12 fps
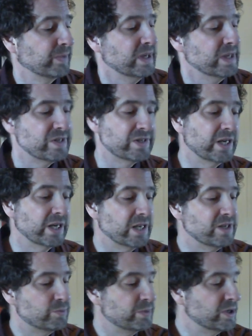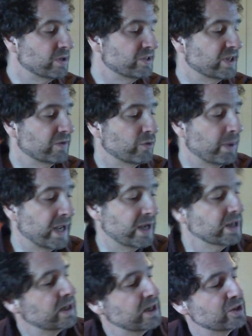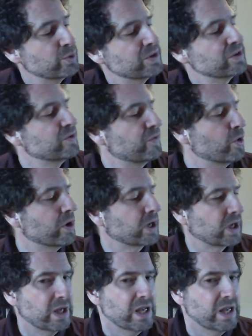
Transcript: Sitting, he speared several pancakes with his fork.